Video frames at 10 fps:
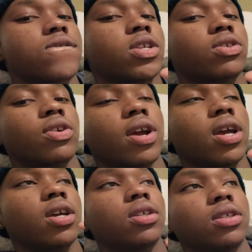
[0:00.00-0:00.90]
It's
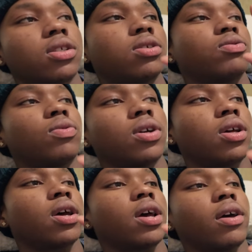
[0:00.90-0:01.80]
crazy. She
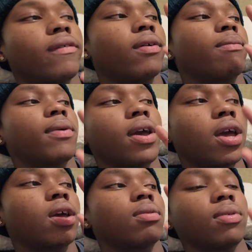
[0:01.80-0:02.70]
wanna have a
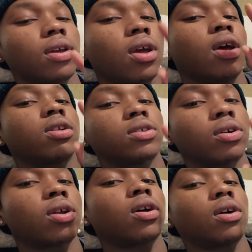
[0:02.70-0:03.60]
baby.
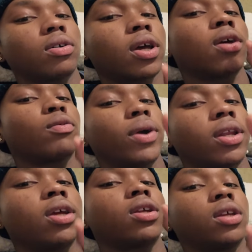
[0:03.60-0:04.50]
Told her, okay,
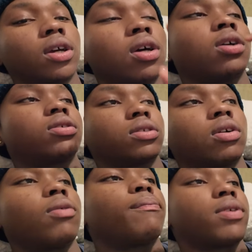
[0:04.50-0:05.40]
wait a year, she
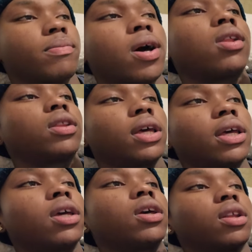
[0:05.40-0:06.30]
gonna be my
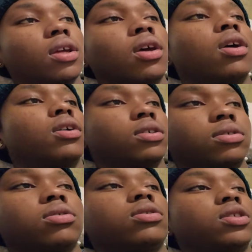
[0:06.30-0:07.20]
lady.
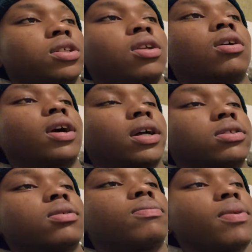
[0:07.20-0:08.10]
She don't have
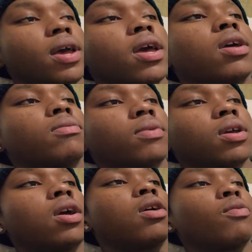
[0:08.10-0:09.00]
to pay
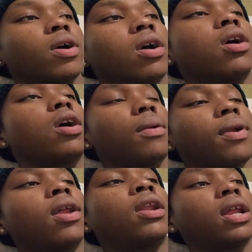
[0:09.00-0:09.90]
me. With her, I'm
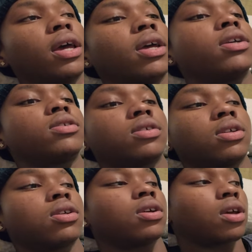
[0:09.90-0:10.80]
not lazy.